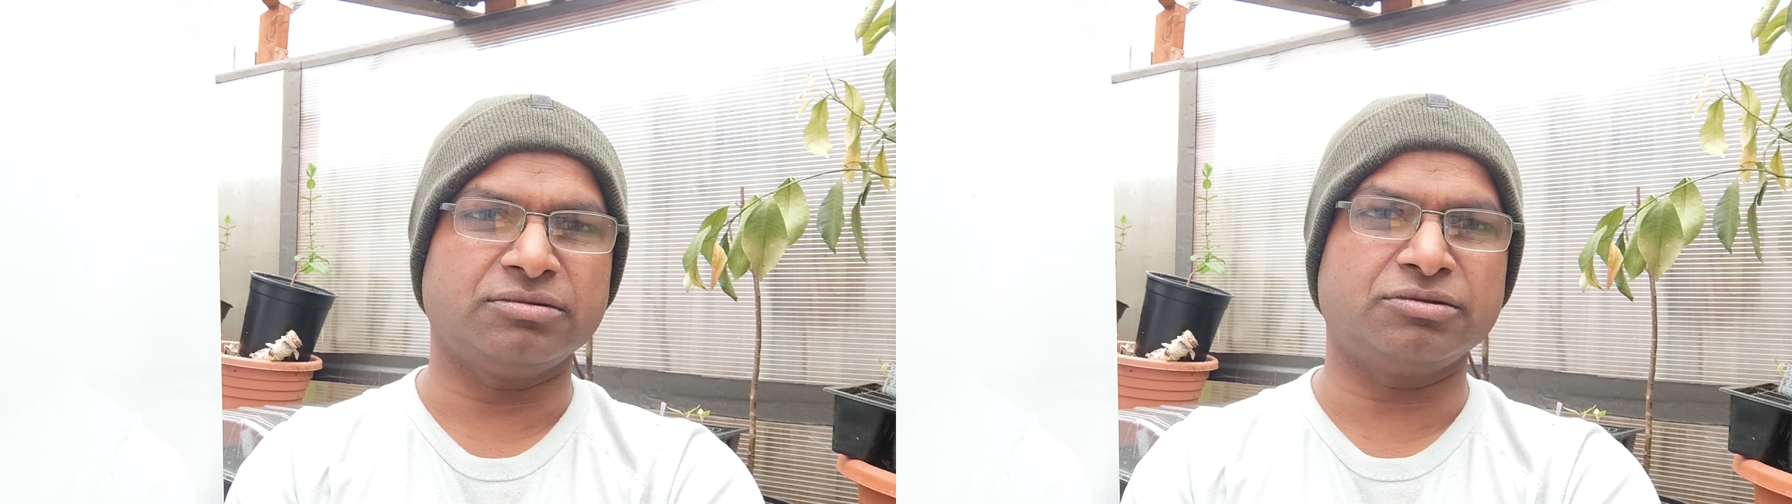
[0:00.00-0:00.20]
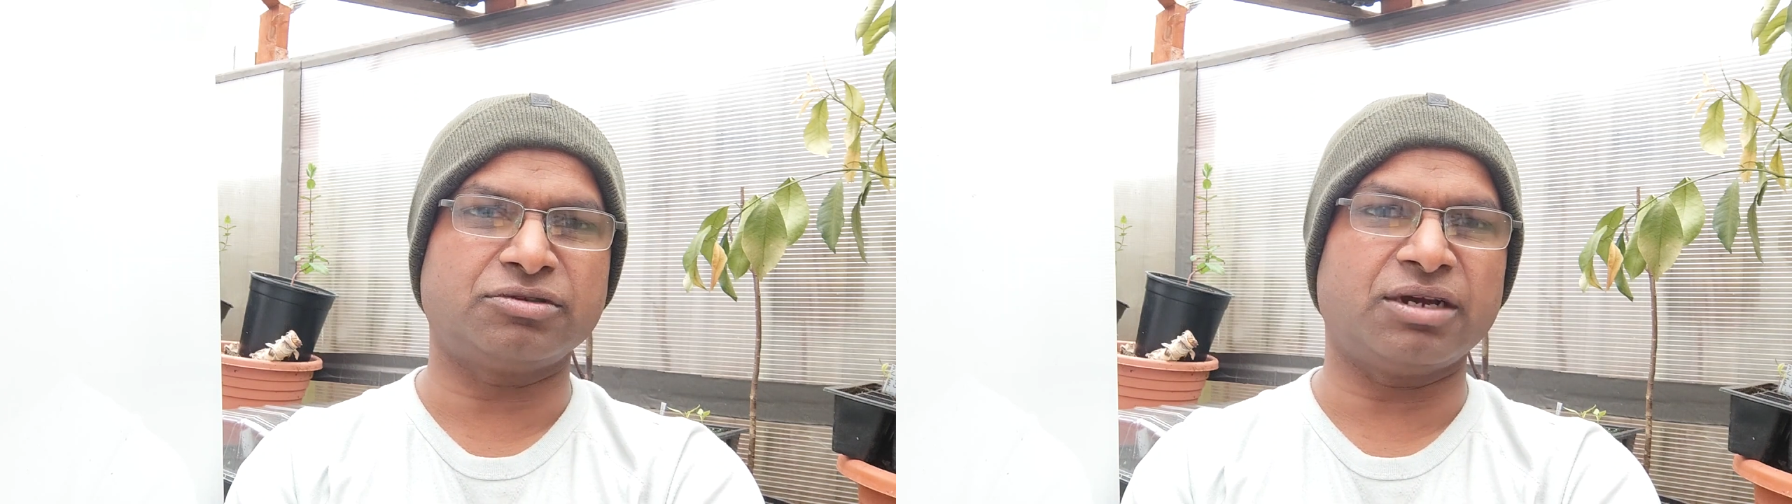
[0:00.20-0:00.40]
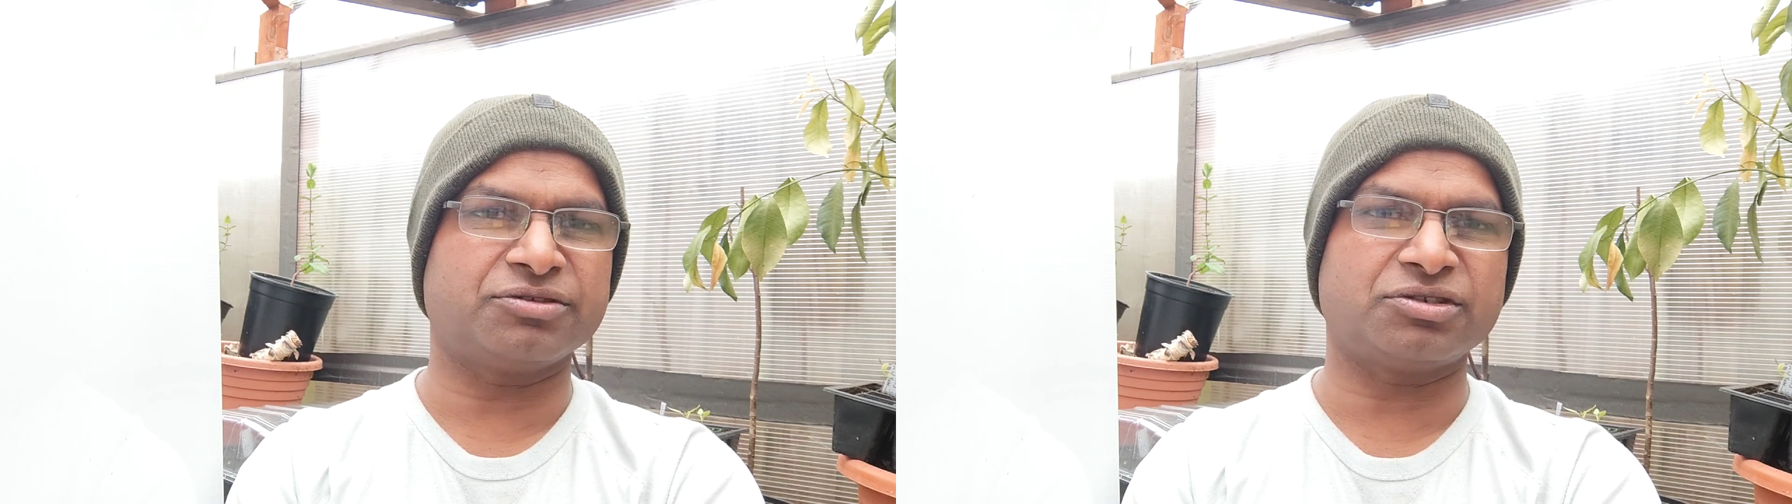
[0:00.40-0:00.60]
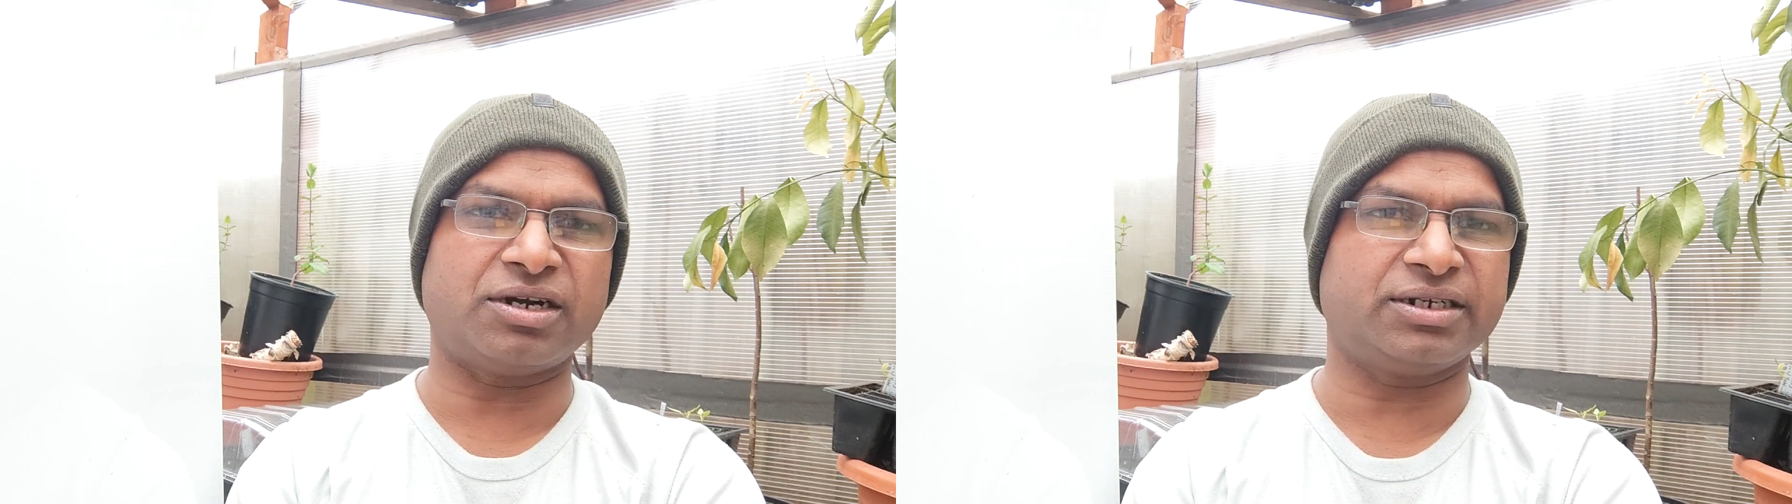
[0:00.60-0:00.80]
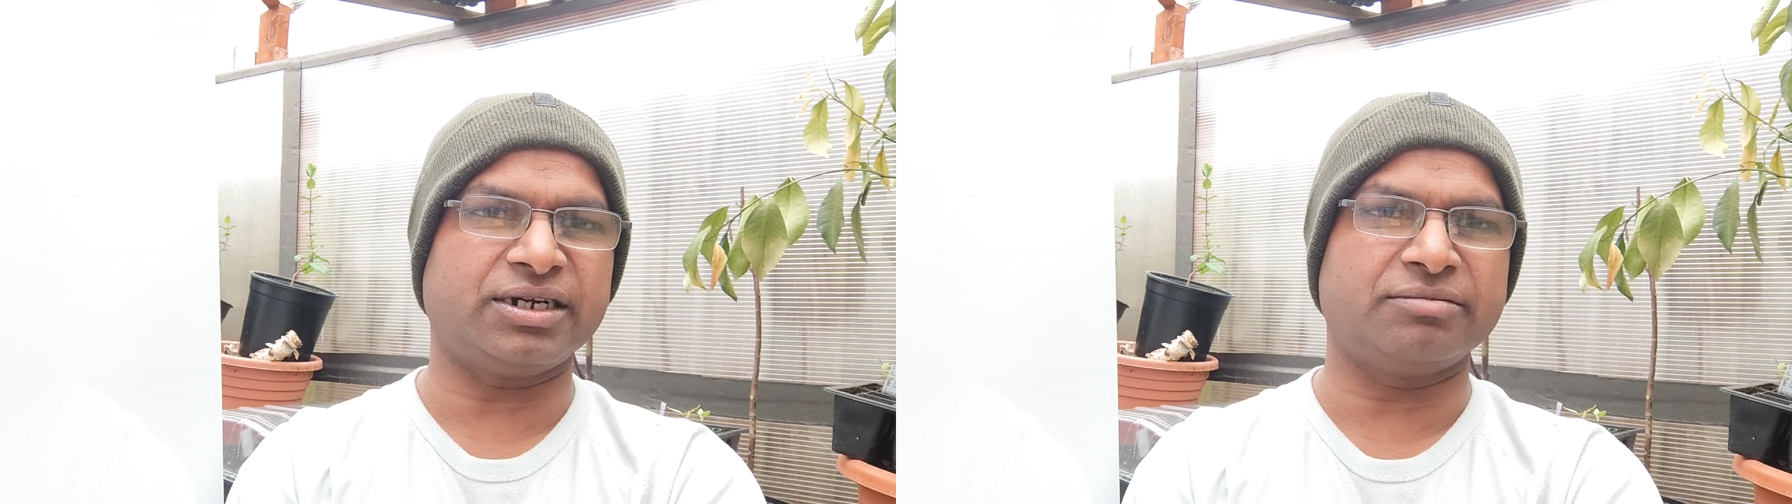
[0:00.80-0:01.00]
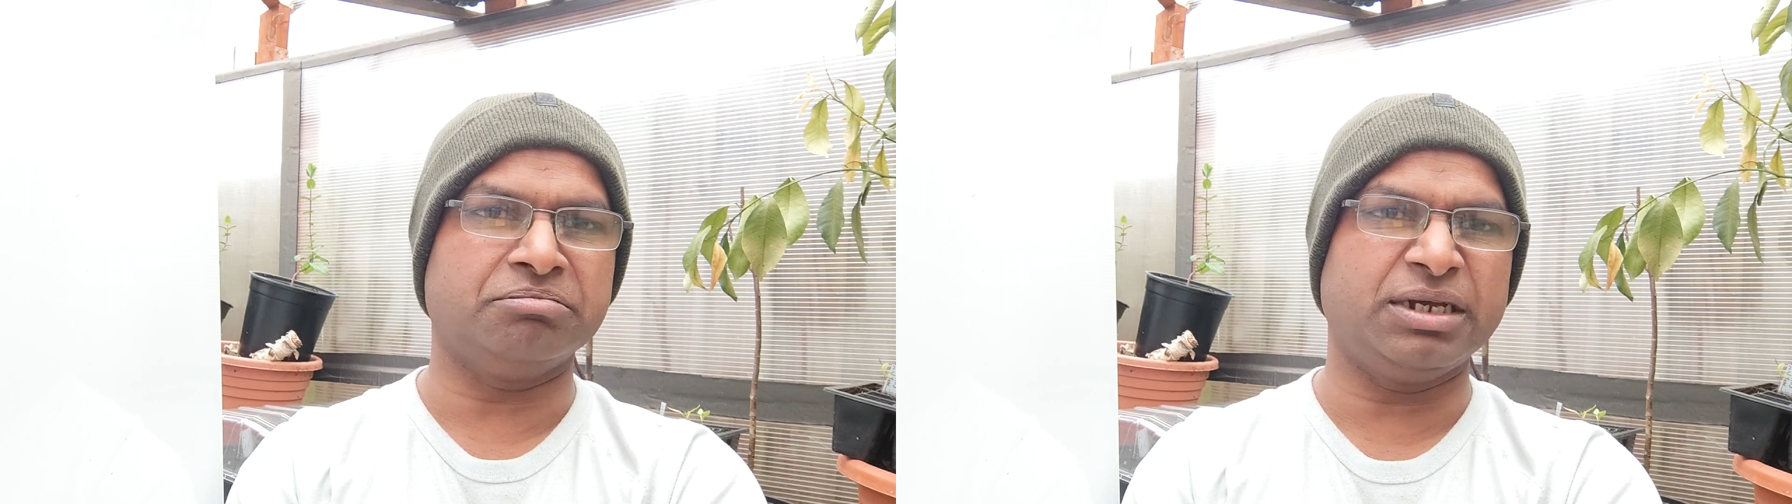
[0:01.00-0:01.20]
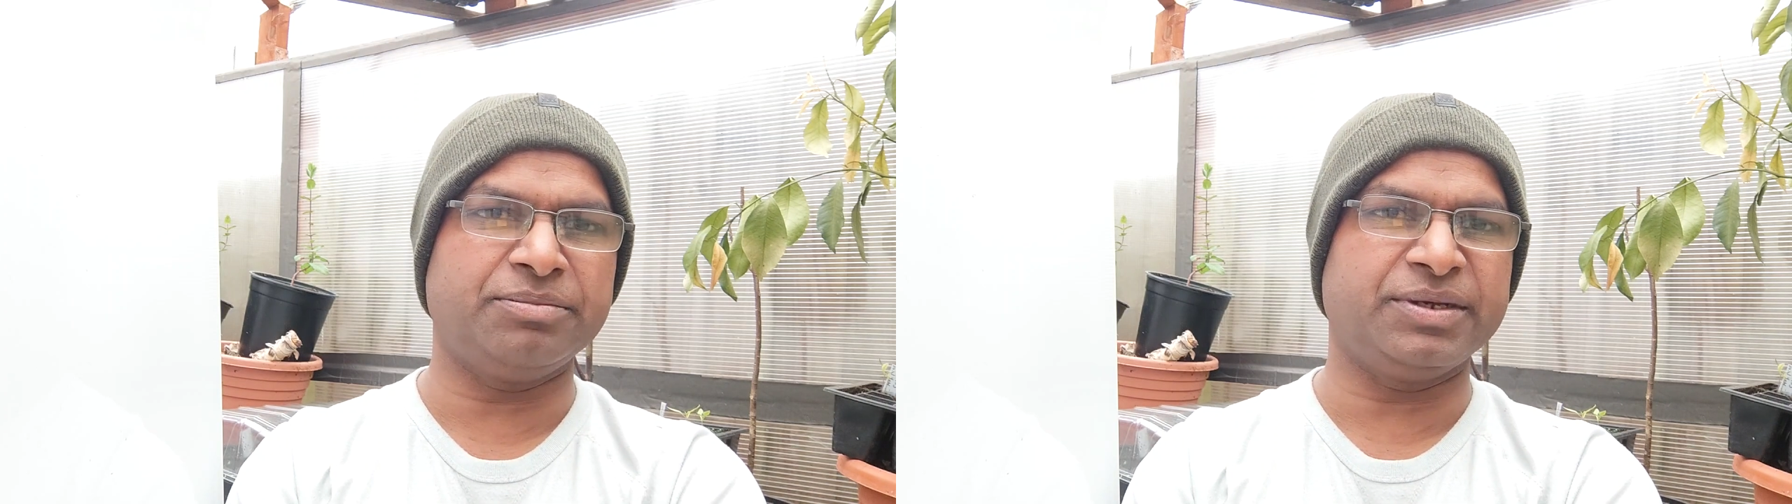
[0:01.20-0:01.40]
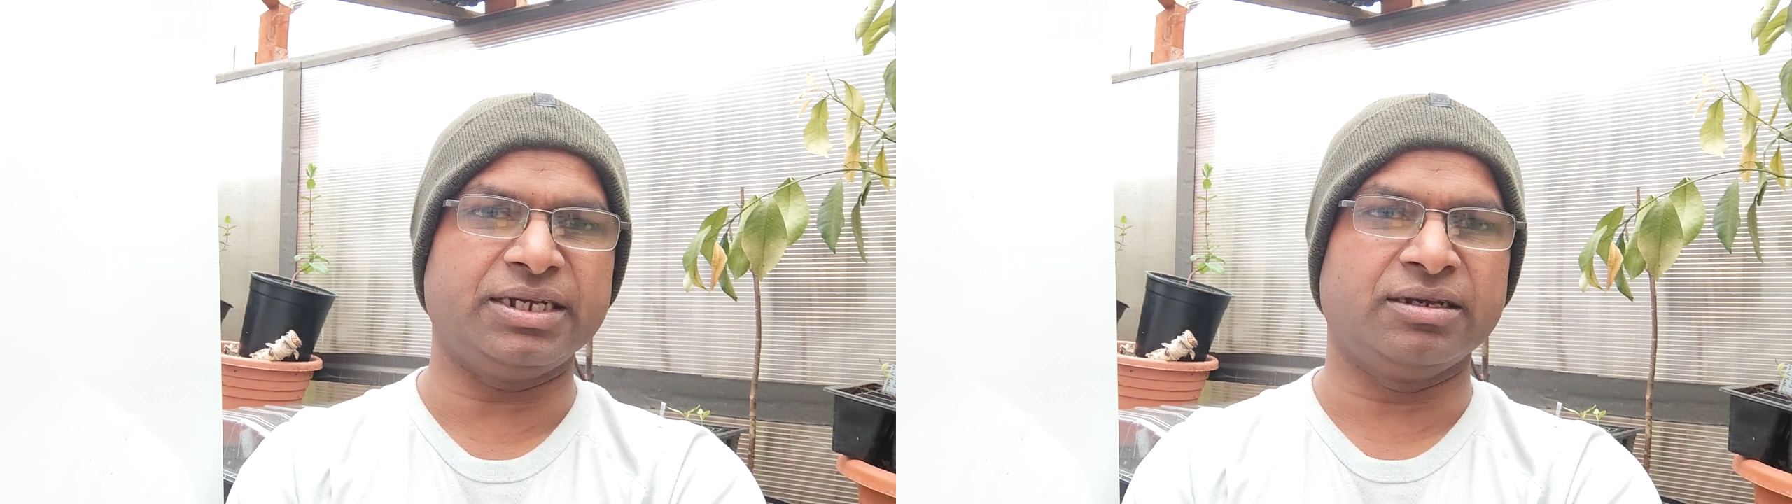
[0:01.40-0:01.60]
you could have started
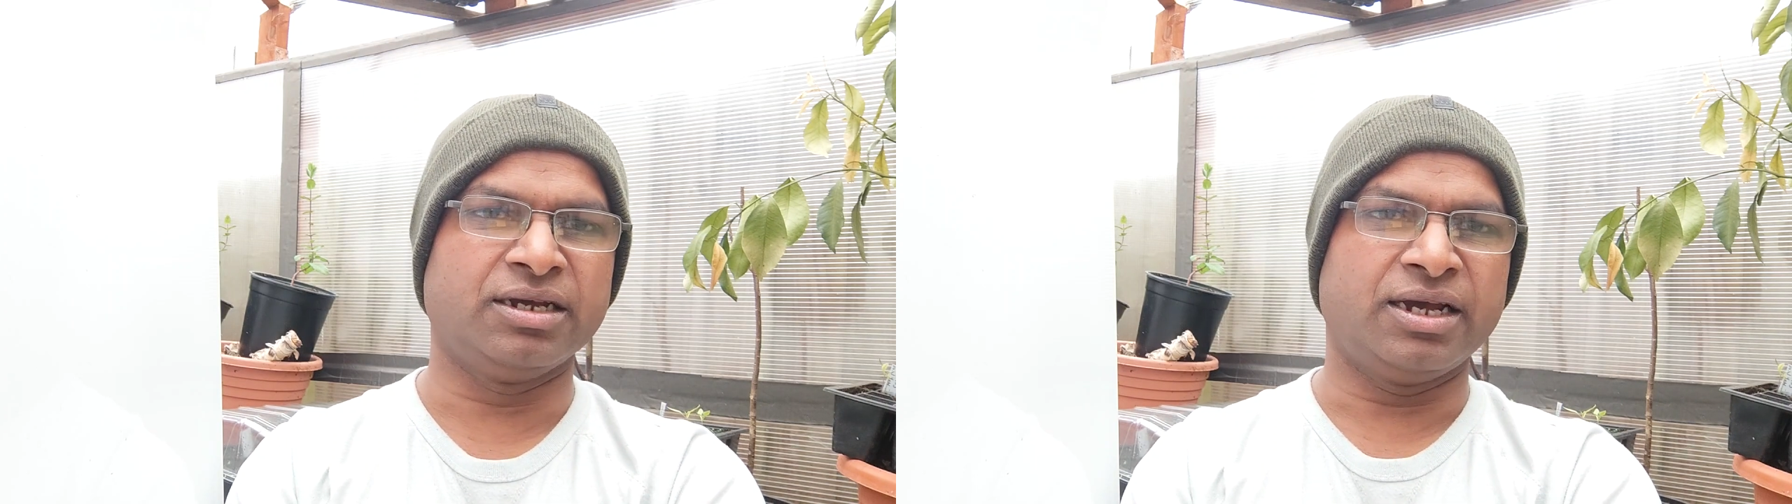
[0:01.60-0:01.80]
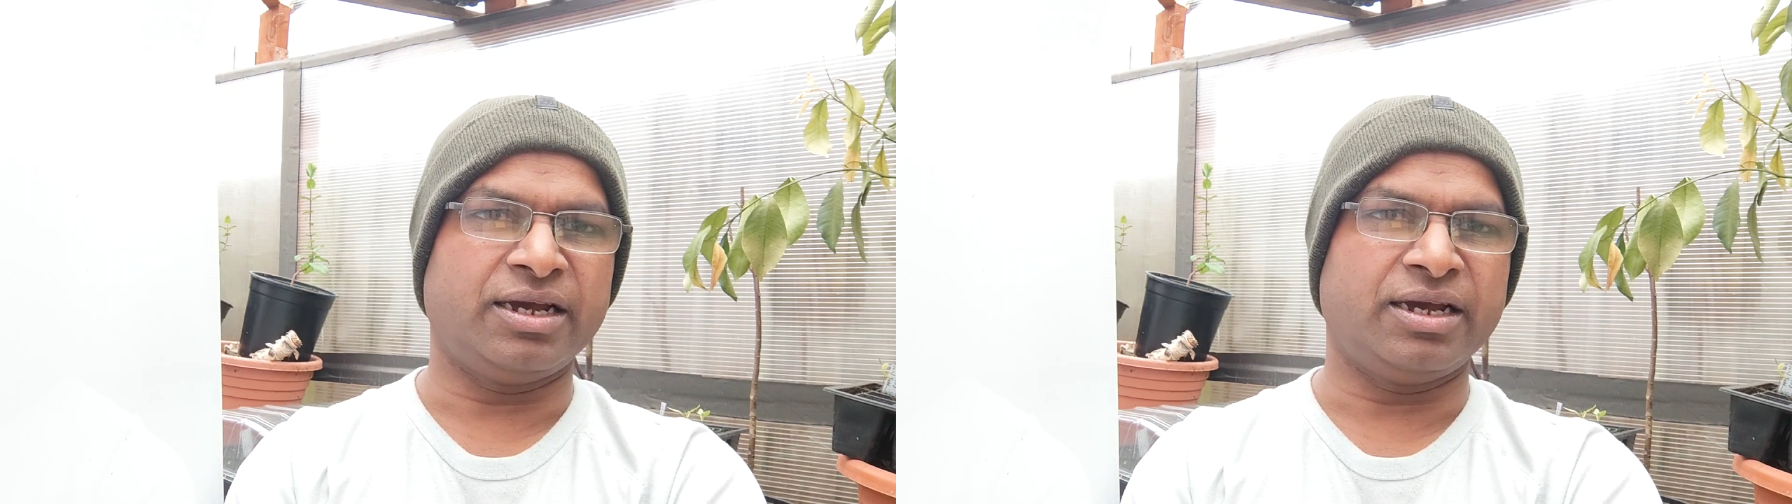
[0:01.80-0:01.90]
maybe